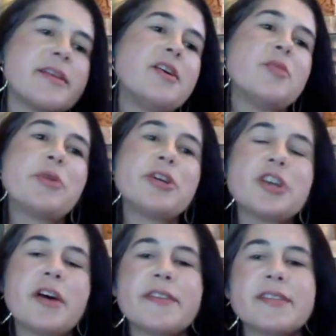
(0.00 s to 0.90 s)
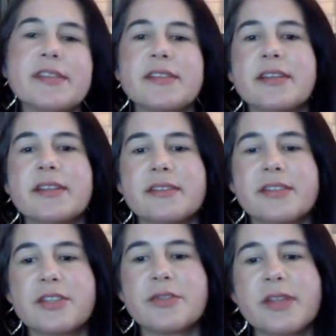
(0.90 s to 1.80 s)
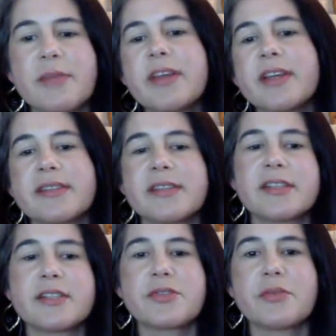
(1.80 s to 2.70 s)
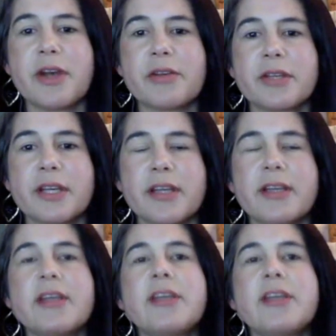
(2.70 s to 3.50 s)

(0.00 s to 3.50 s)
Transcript: push off assistance, do some of the assistance remotely.